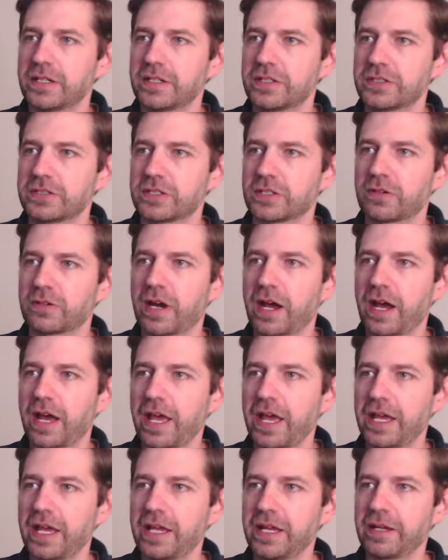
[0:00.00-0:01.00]

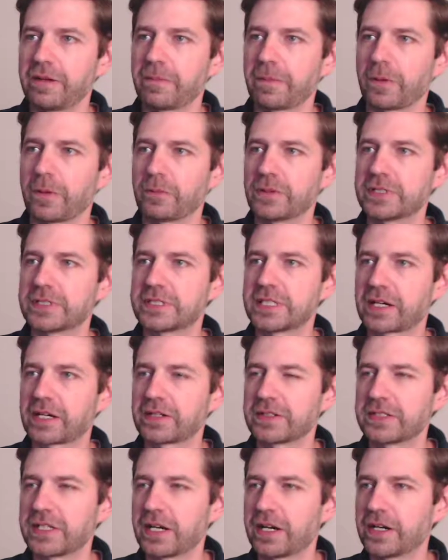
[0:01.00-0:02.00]
Sarai was
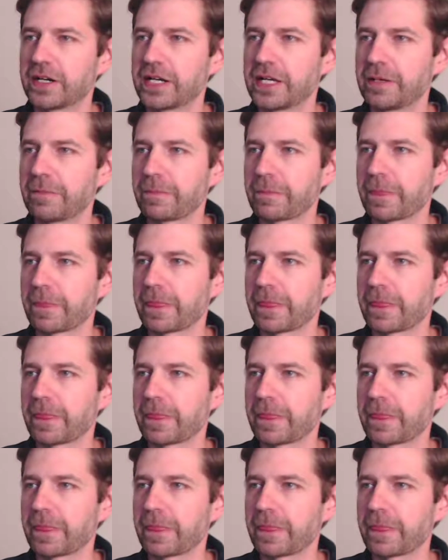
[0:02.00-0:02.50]
secretary.